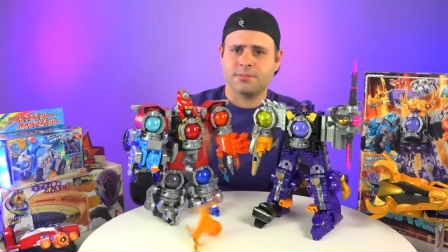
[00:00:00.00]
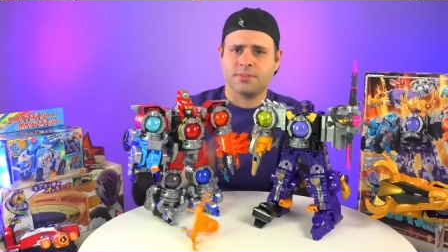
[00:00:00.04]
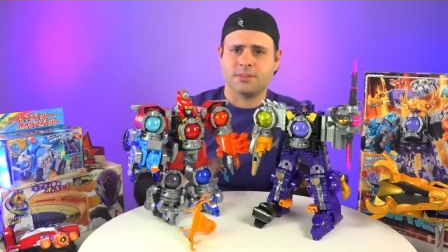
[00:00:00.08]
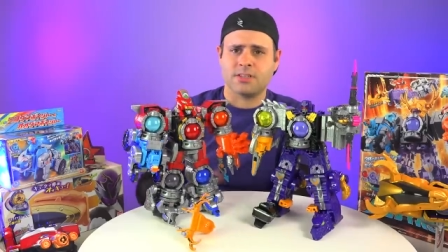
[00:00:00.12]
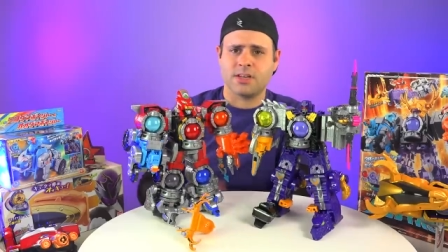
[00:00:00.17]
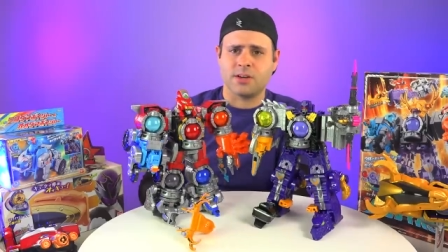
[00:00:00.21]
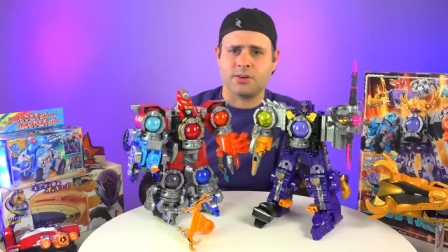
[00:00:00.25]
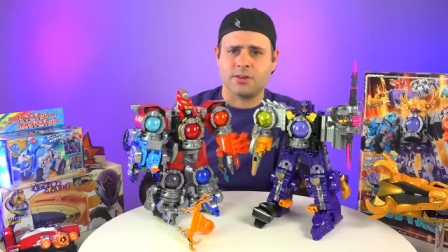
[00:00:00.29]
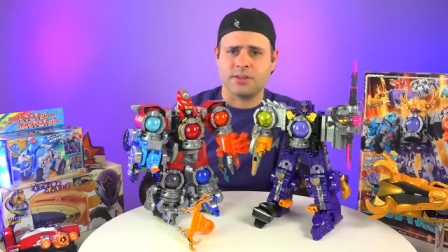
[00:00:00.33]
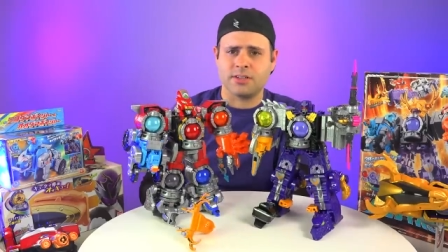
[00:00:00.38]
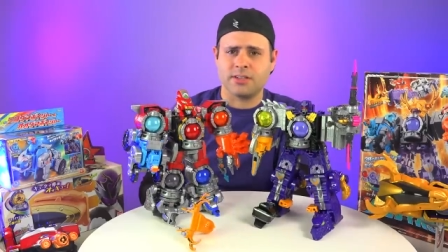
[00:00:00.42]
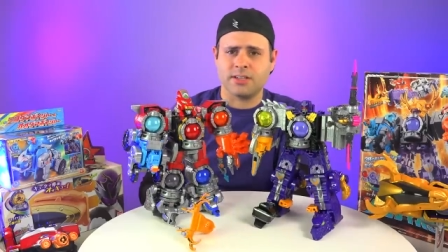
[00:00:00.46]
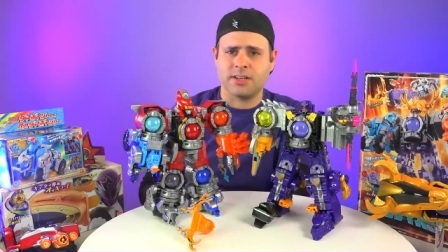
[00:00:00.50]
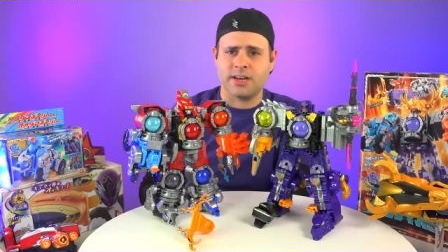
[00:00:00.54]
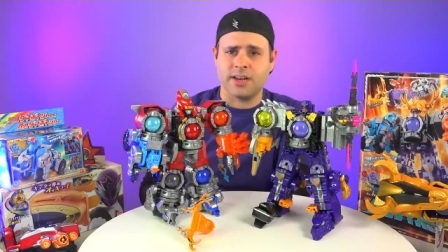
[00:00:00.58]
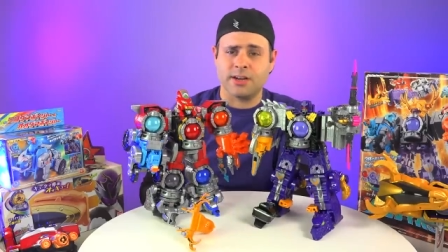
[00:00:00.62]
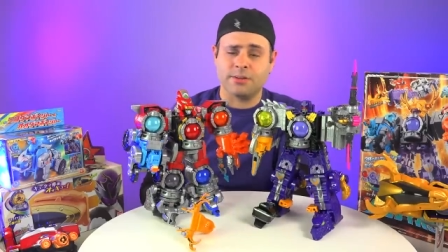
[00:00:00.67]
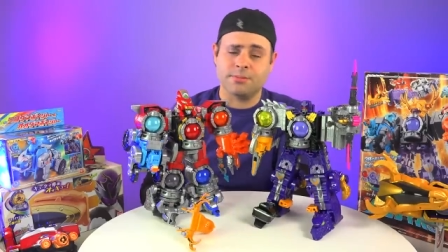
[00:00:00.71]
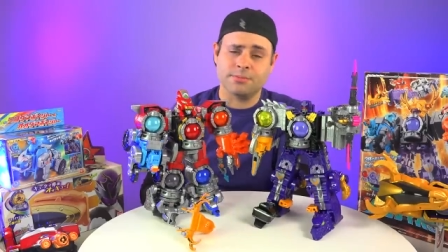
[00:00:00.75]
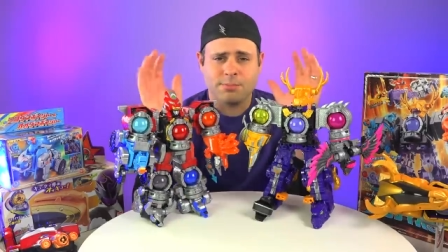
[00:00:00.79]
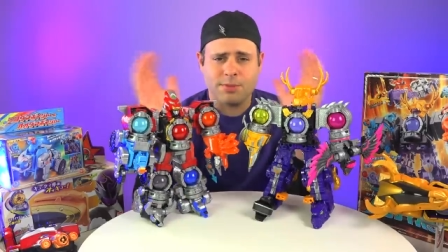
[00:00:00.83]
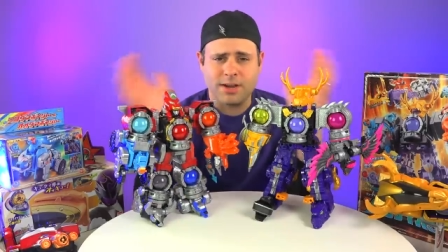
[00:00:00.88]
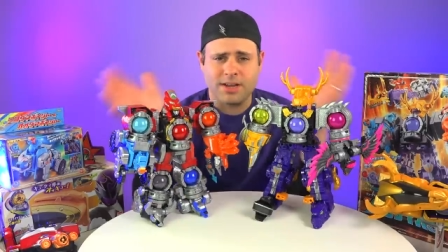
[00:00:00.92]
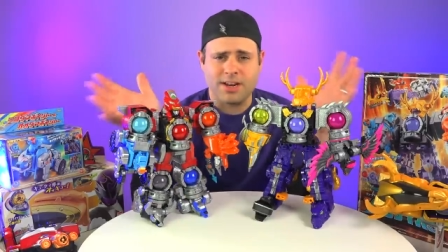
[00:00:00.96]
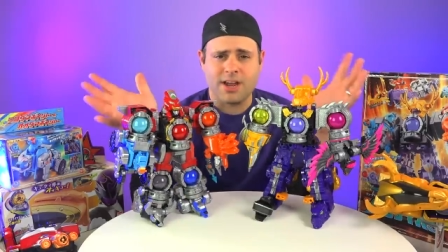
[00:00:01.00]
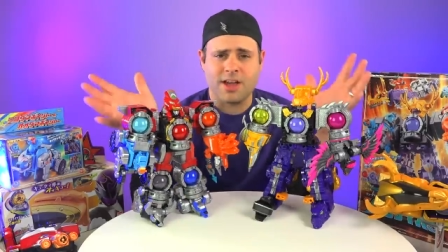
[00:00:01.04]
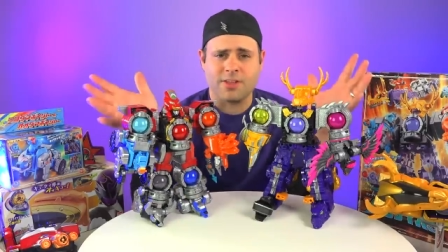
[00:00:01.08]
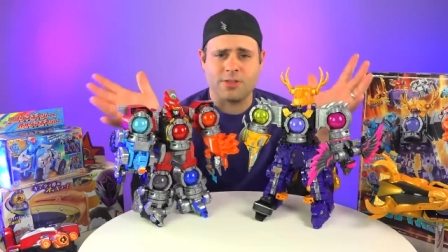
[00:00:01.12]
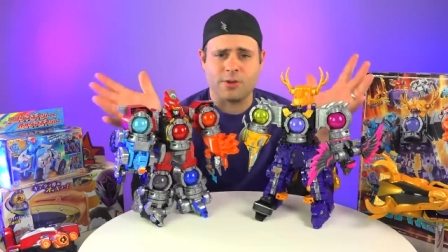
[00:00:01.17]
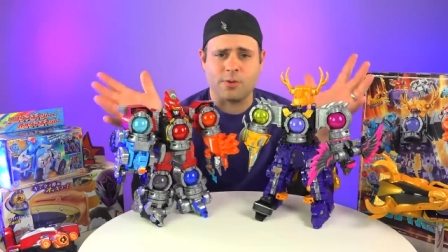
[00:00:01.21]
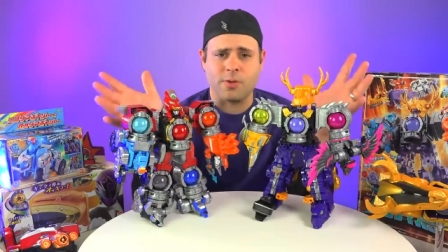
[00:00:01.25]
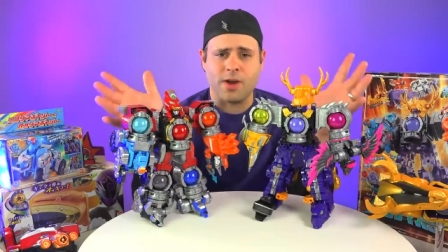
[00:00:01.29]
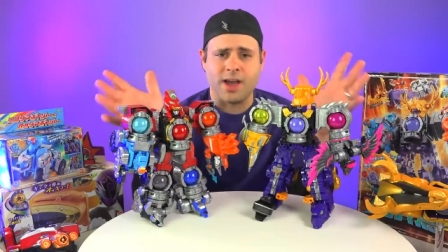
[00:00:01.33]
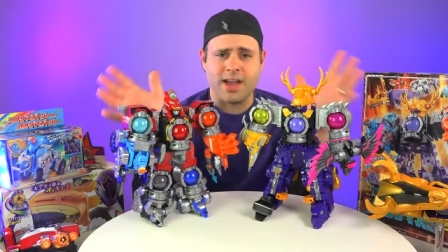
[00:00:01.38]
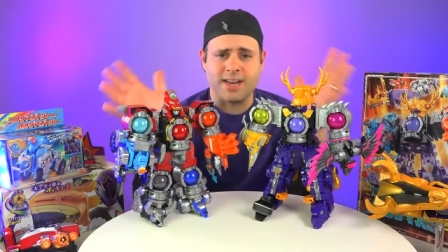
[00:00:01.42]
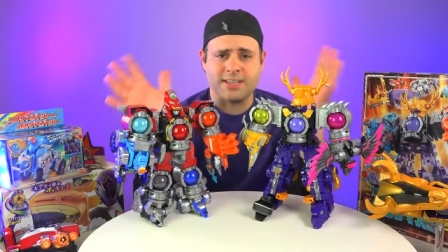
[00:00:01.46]
So, you know, but
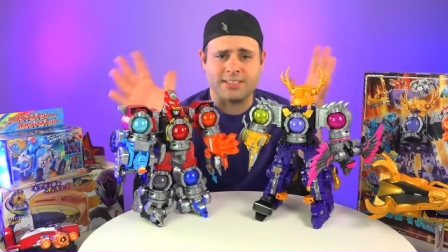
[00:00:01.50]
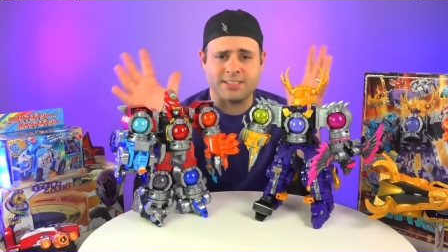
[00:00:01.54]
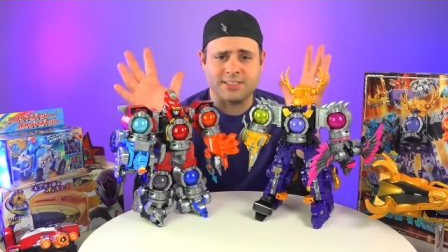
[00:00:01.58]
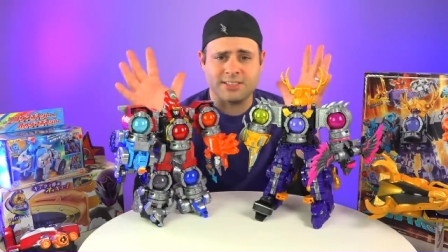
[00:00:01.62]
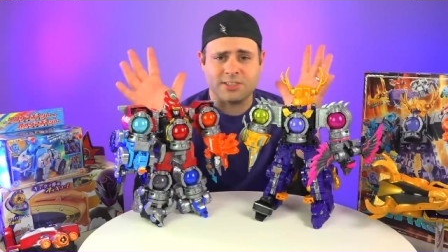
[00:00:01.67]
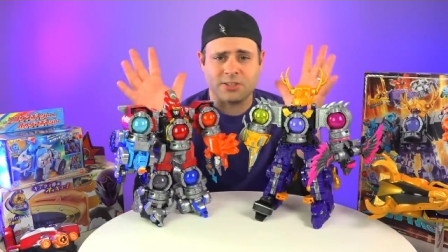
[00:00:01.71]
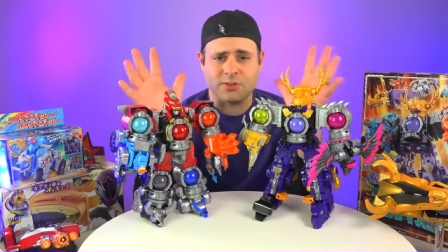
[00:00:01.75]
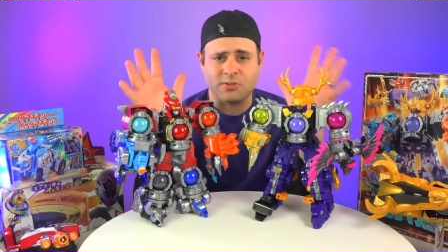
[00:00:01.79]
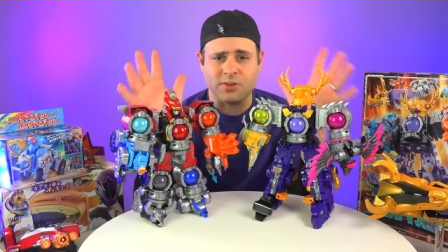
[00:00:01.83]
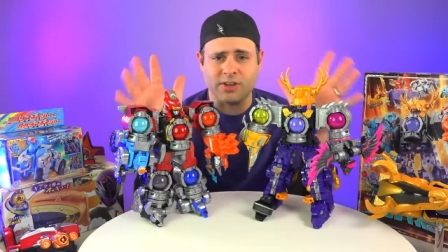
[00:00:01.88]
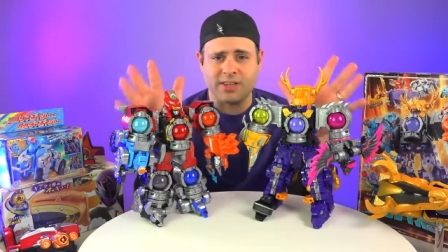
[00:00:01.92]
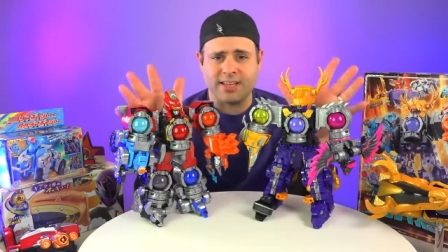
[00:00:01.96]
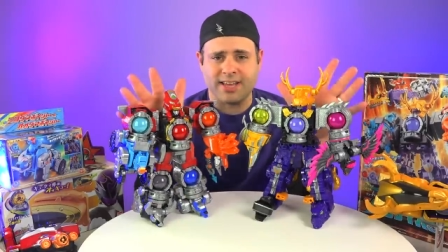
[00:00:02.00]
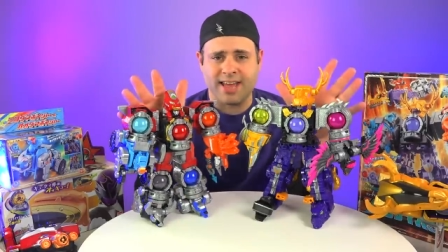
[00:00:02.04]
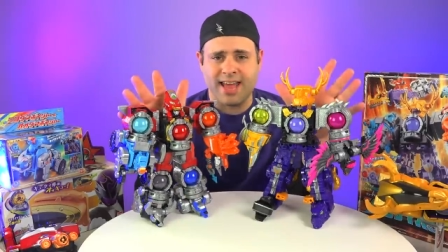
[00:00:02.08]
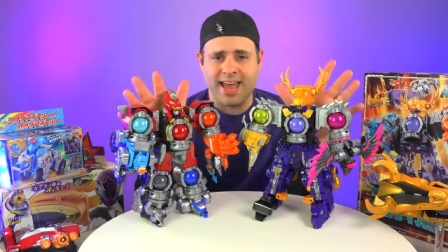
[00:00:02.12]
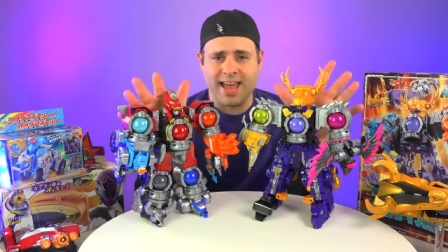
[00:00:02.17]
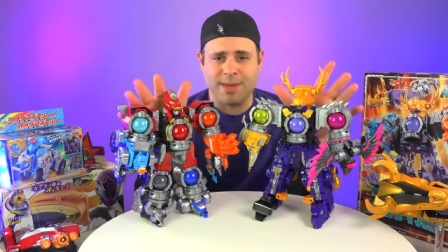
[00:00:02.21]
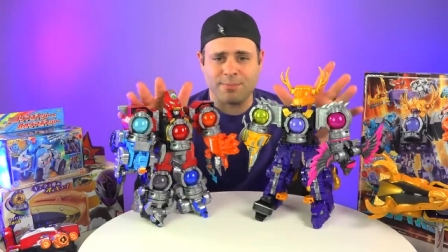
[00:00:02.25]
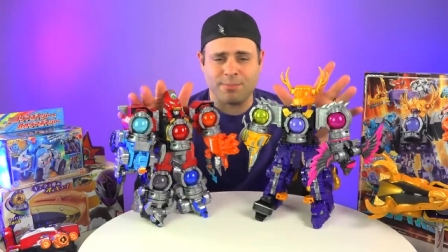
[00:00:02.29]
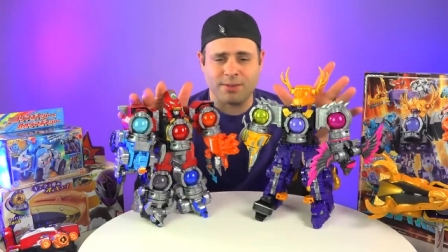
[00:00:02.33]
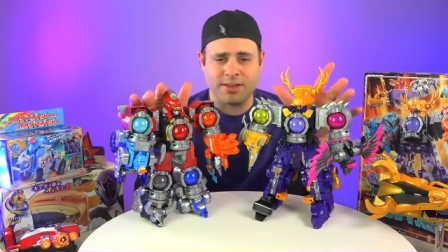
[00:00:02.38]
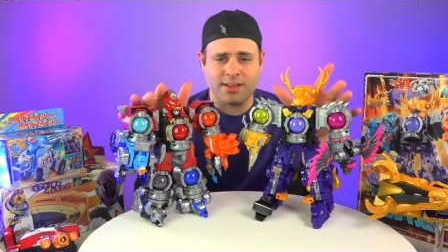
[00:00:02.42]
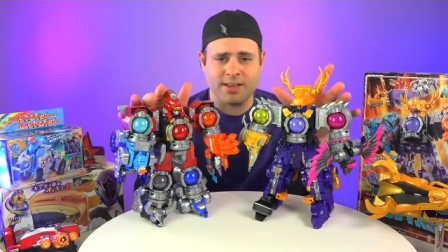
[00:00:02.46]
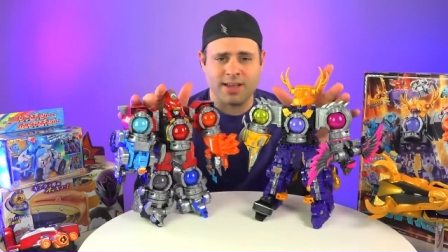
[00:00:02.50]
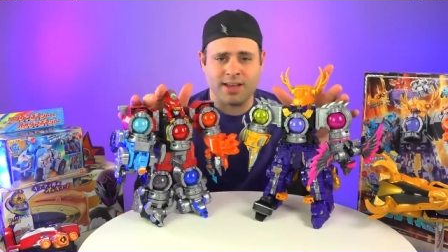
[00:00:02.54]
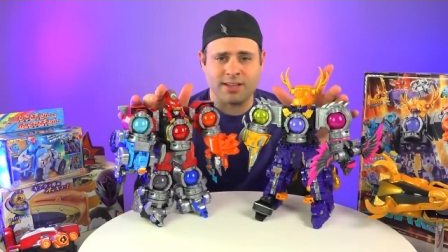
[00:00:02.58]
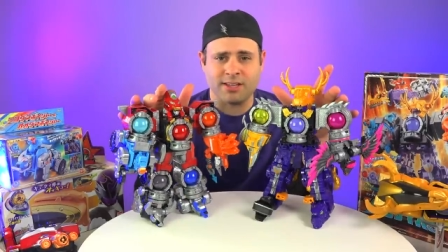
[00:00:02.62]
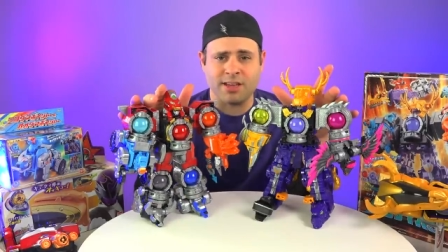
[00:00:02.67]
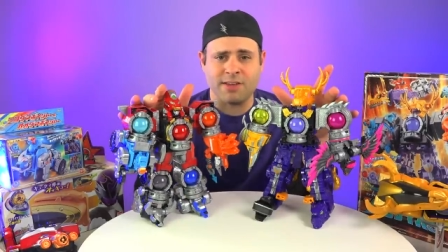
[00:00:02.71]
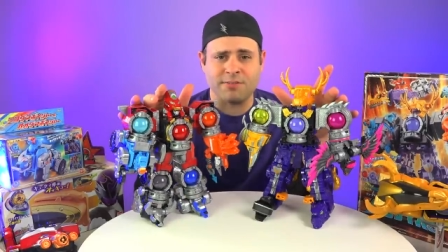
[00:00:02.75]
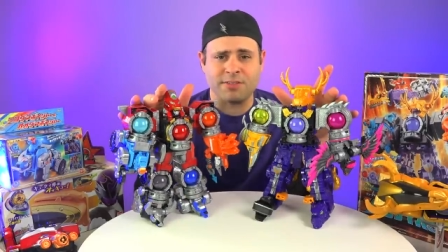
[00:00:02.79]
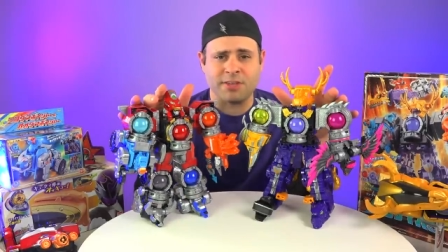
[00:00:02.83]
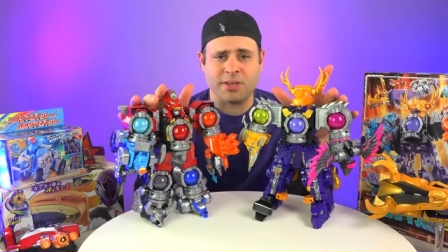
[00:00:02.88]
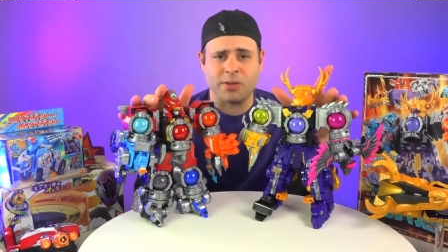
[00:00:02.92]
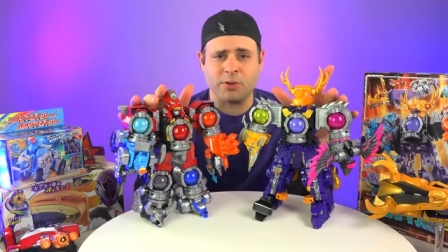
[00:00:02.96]
otherwise, these are really happy. I
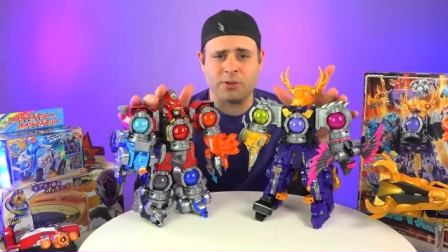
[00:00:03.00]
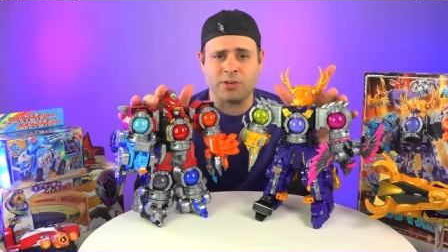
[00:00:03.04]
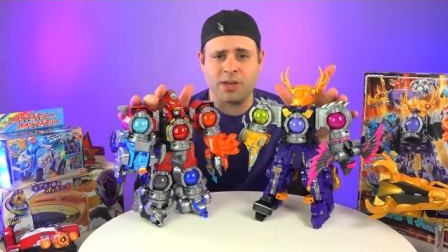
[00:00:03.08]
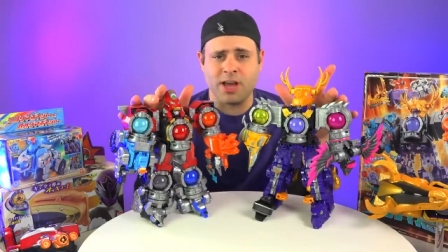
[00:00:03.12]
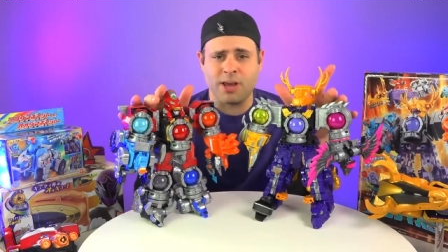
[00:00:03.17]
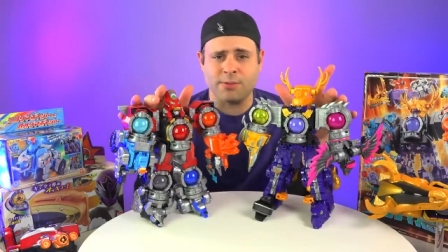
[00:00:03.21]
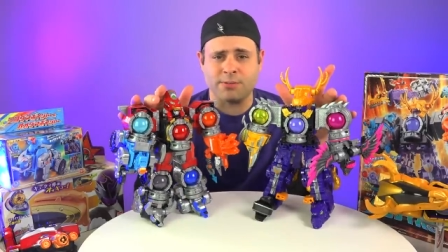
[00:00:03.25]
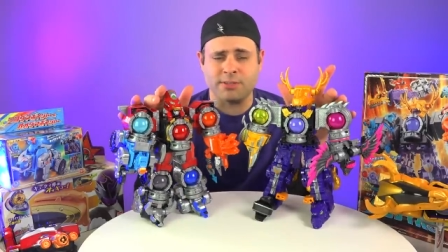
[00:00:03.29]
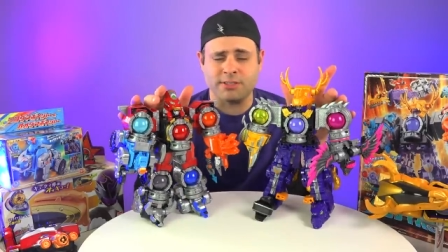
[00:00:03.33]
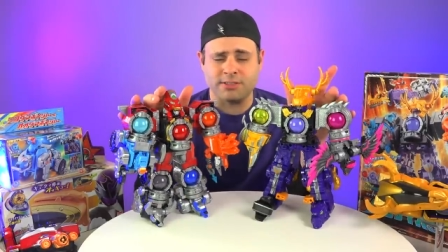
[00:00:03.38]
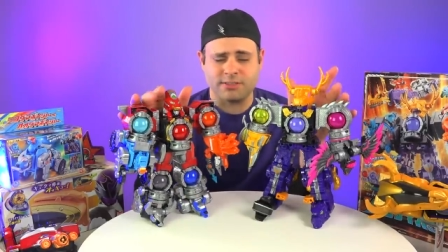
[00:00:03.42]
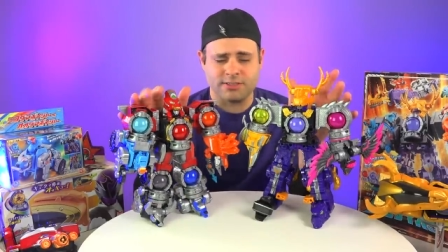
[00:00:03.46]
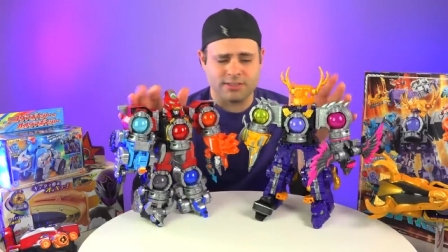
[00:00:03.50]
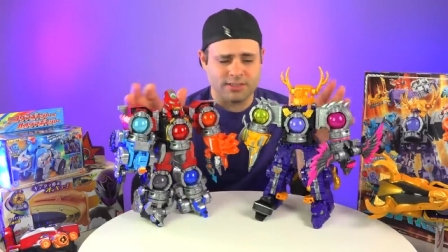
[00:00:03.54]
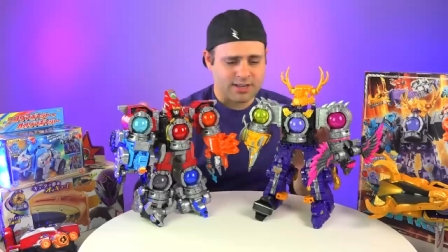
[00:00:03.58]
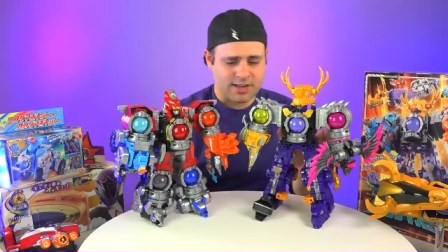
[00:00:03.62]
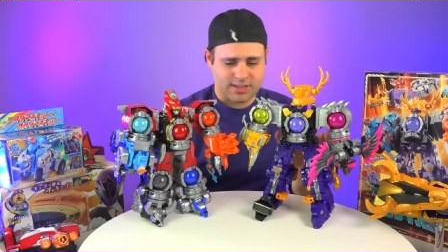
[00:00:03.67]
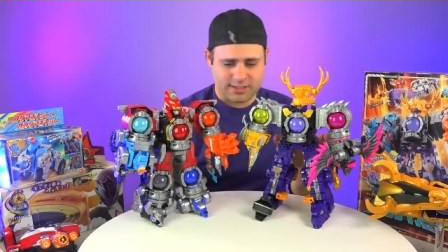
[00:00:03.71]
love the Kyutamas.